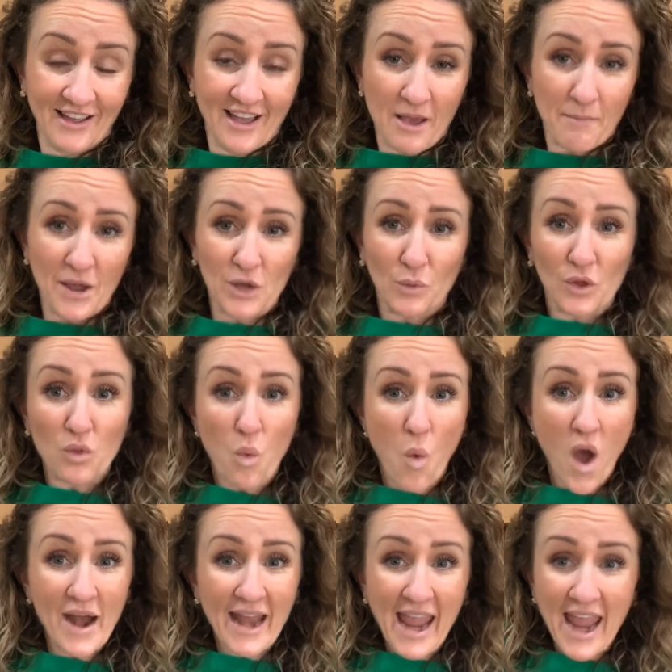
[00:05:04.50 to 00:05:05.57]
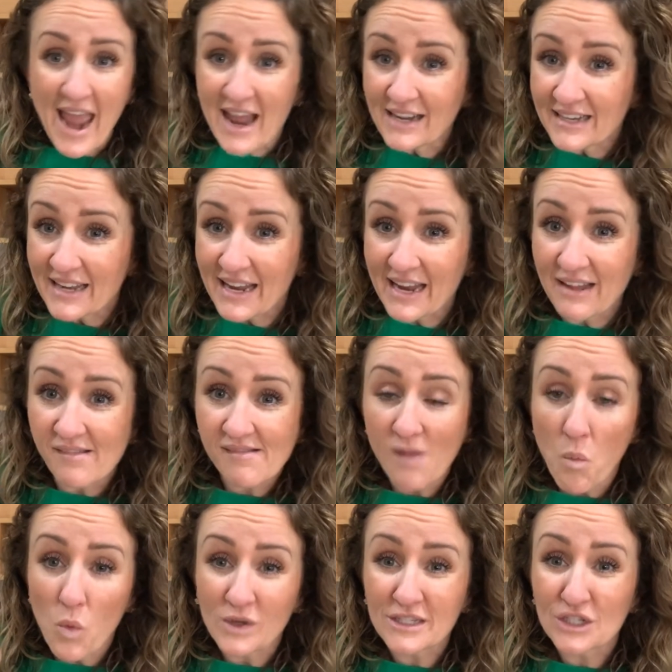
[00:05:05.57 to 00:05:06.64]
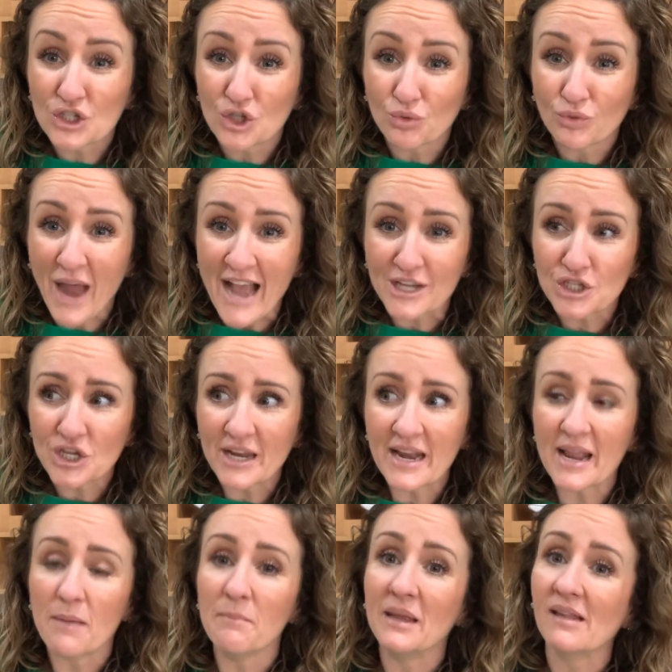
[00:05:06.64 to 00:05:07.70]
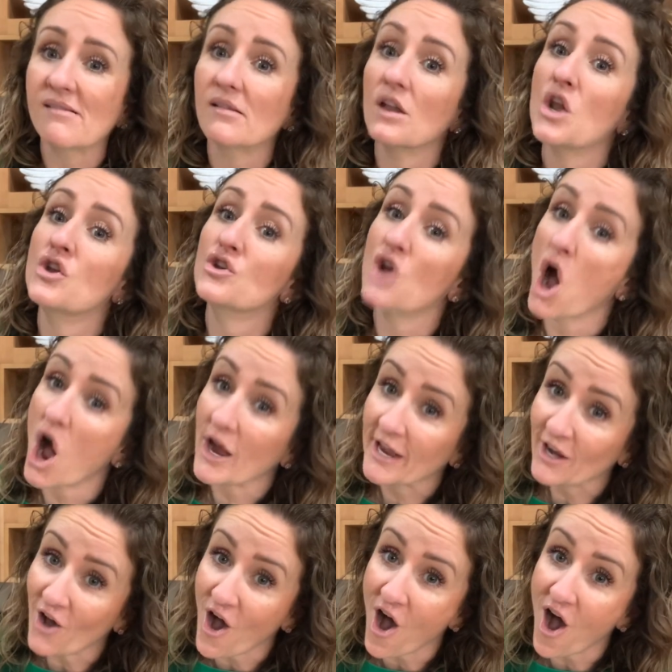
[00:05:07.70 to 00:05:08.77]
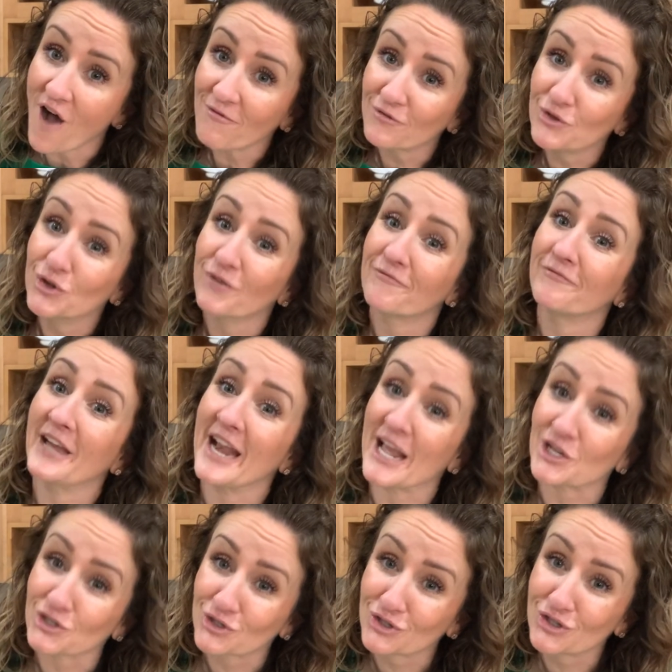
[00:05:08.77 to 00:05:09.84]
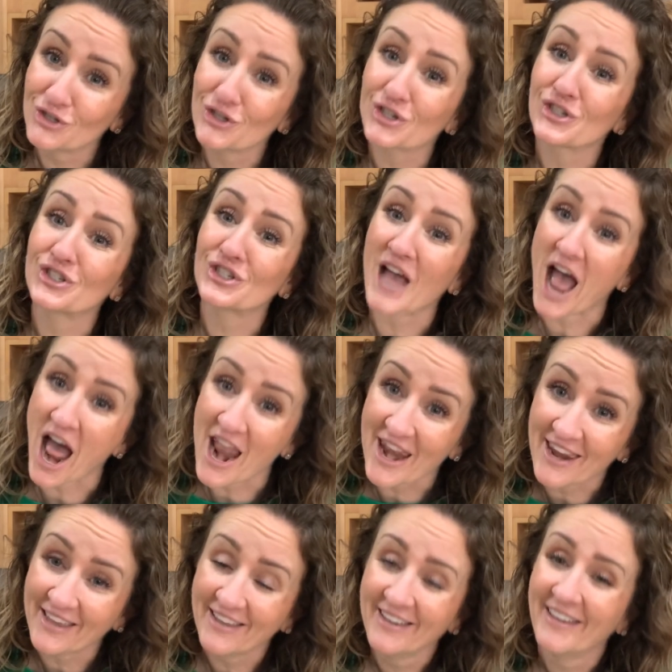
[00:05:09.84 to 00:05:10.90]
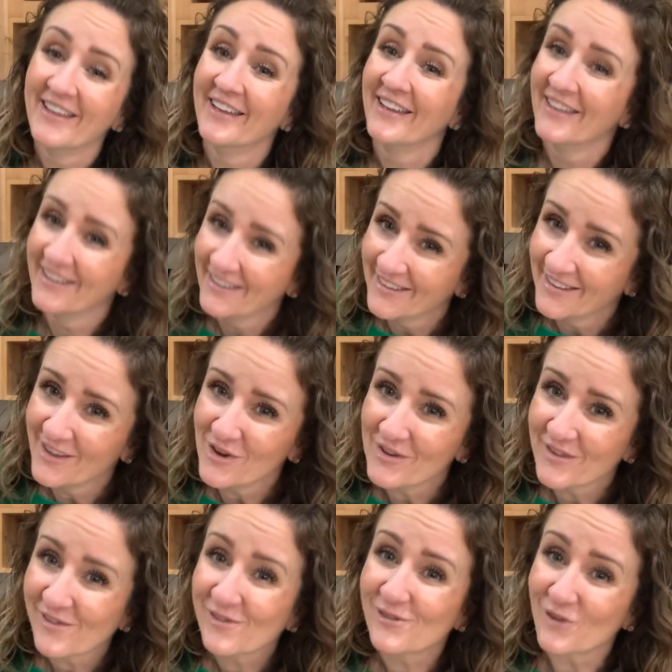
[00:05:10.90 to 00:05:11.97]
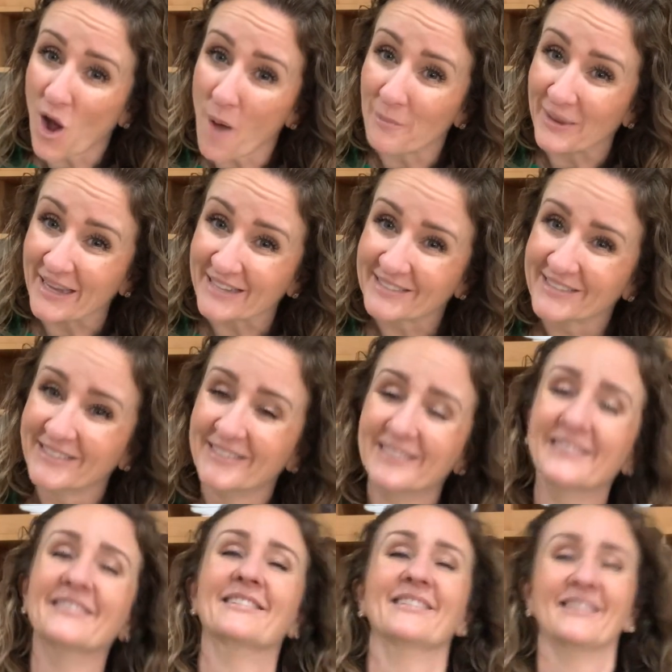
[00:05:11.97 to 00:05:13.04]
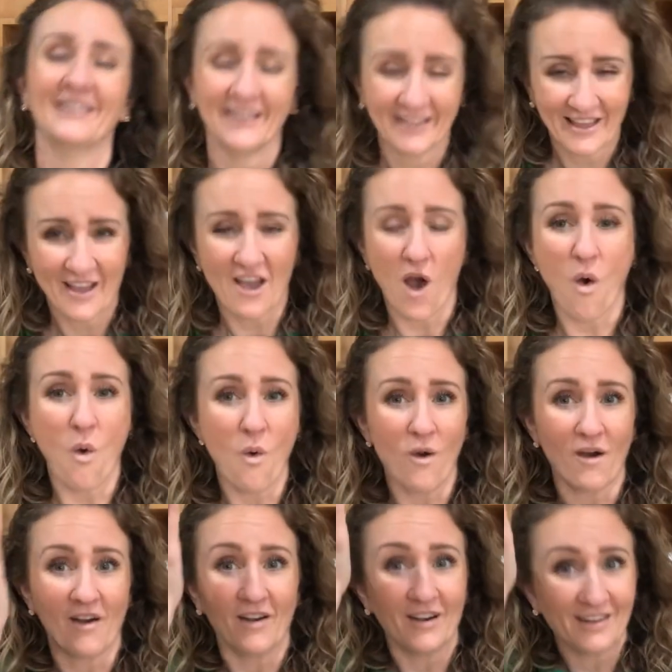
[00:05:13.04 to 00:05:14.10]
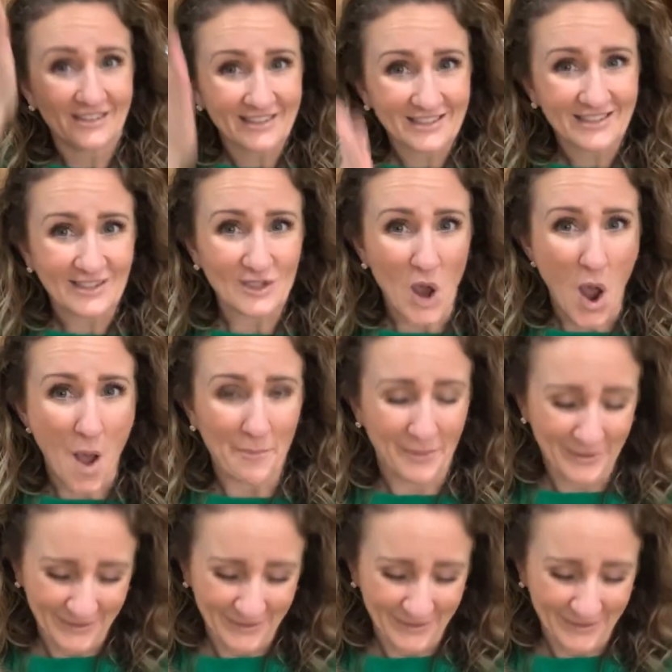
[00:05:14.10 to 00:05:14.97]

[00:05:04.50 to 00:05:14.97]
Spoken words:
But with one hand in someone's direction, it means knock it off. You're finished. You're done. Stop it. Or stop.